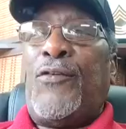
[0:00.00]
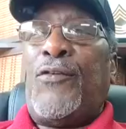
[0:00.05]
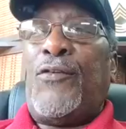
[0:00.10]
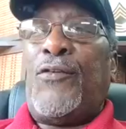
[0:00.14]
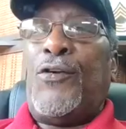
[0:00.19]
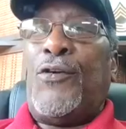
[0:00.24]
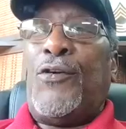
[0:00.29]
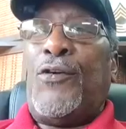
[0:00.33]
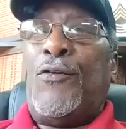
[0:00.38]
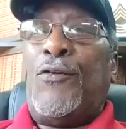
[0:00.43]

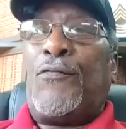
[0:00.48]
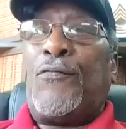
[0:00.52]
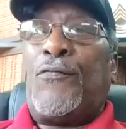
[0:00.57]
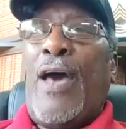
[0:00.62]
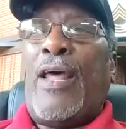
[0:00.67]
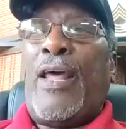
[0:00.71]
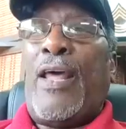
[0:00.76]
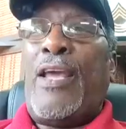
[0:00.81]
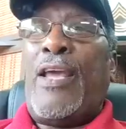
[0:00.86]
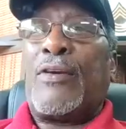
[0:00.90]
find
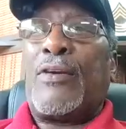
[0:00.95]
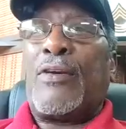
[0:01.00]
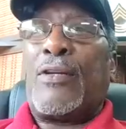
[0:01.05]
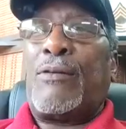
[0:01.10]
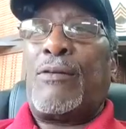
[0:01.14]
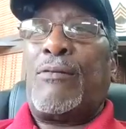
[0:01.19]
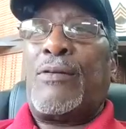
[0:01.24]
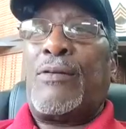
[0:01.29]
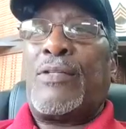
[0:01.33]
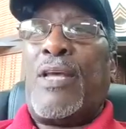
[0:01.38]

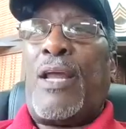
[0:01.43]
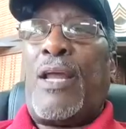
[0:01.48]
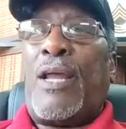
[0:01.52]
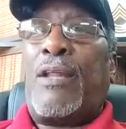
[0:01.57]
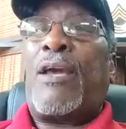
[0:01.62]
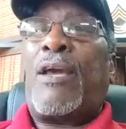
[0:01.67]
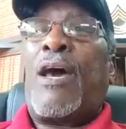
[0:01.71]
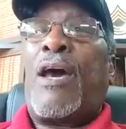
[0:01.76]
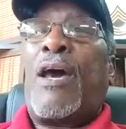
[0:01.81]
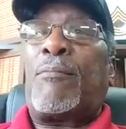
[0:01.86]
Haynesville, Louisiana,
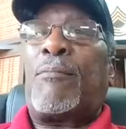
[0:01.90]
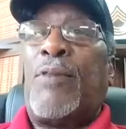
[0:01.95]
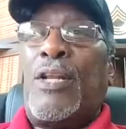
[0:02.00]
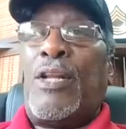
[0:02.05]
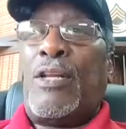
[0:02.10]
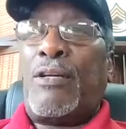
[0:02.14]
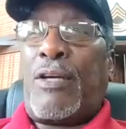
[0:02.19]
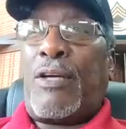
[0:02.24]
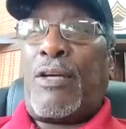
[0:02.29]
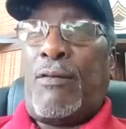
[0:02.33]
you got to be
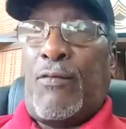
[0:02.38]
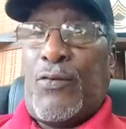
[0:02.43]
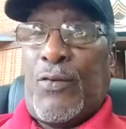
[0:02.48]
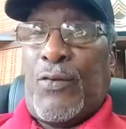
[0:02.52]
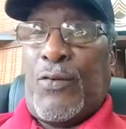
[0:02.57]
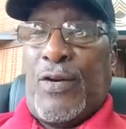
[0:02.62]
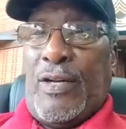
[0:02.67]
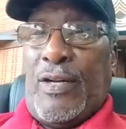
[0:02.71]
looking for it.